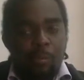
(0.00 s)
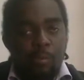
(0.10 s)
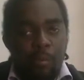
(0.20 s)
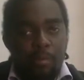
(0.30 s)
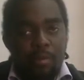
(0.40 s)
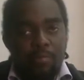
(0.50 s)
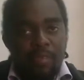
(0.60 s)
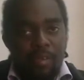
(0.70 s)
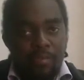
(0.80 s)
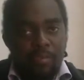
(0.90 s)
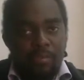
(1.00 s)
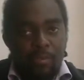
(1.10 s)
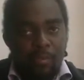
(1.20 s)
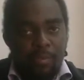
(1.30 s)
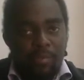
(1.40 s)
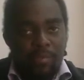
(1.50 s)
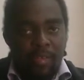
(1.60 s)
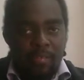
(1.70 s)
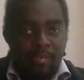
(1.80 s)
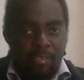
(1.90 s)
1.5,
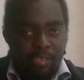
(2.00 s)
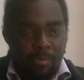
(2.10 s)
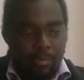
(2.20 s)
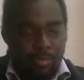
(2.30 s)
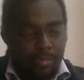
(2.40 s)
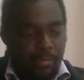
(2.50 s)
2.5, and so on.